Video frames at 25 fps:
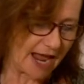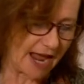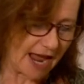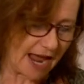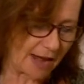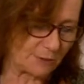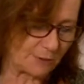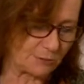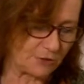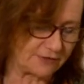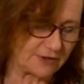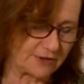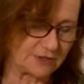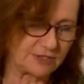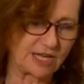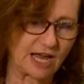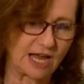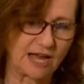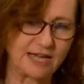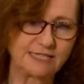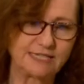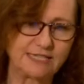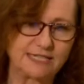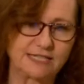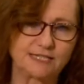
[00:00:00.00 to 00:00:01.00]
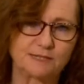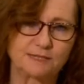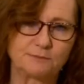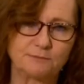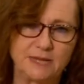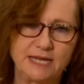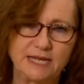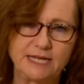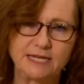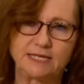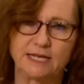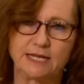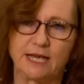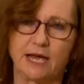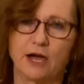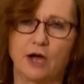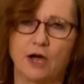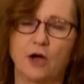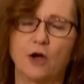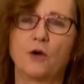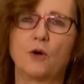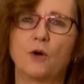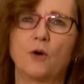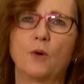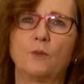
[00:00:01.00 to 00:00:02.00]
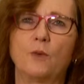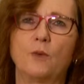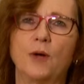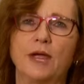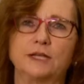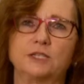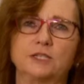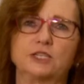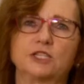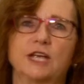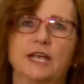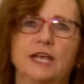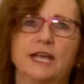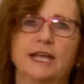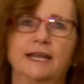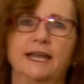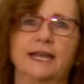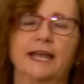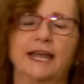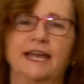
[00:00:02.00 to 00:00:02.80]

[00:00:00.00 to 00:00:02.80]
And with a Titus media, which in